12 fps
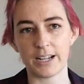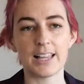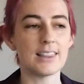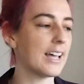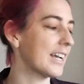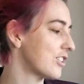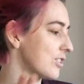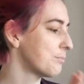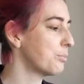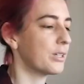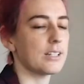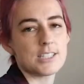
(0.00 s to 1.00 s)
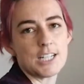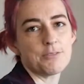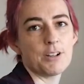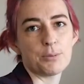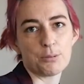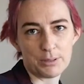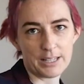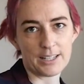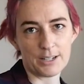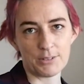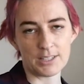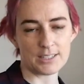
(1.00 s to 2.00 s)
I like just putting stuff up and
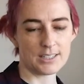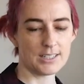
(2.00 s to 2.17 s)
playing with it.